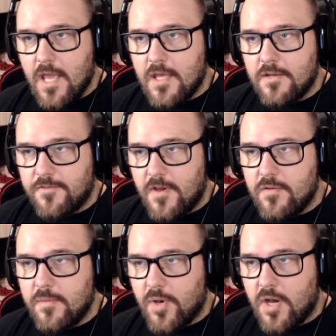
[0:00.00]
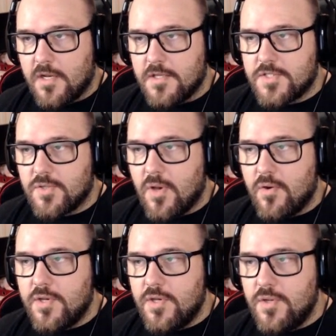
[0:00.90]
and found the body, so
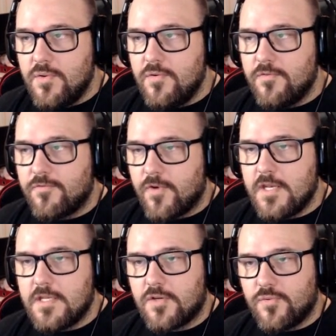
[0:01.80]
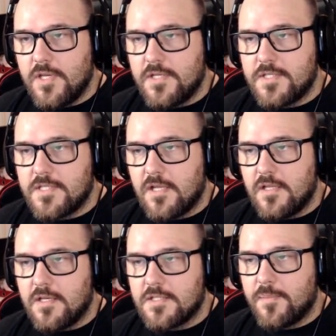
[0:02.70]
our new friend agreed to
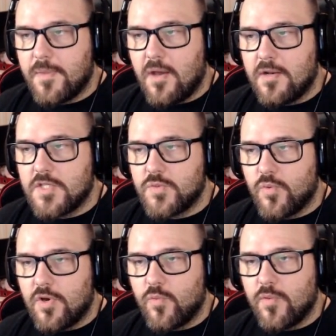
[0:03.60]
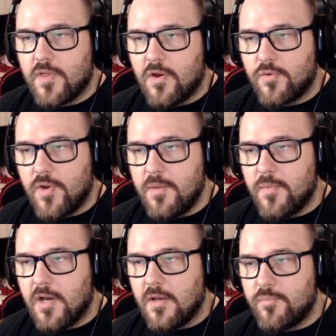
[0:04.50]
tell us about his work with our
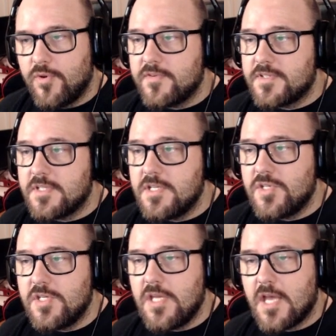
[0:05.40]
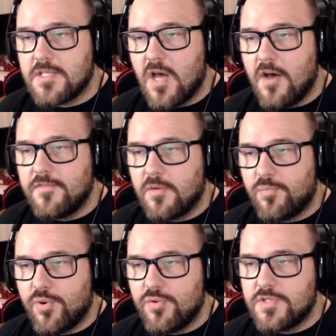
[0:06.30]
grandma. Previously, she has often
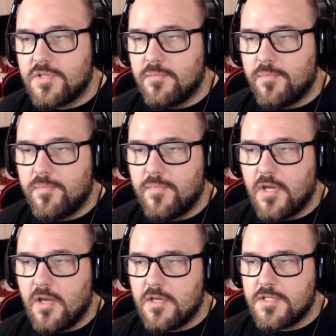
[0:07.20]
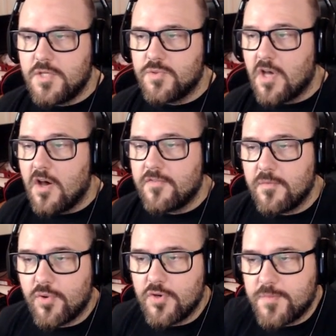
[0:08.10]
approached uh, she was often
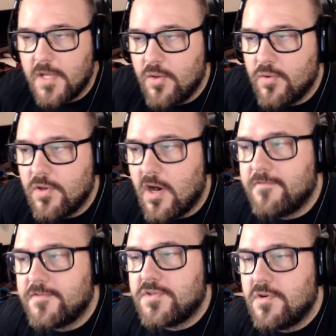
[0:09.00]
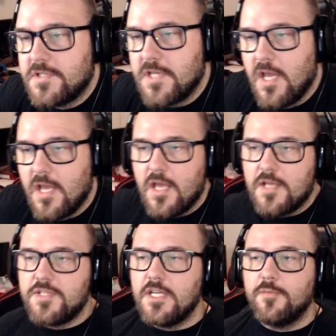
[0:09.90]
approached by local officers,
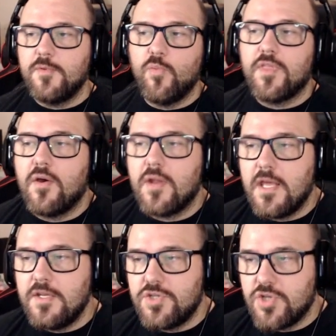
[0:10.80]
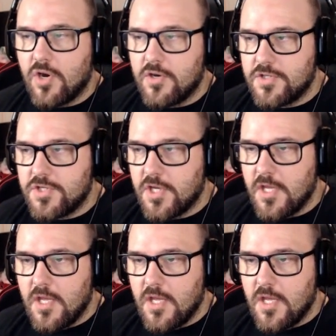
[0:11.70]
and she helped him without any charge.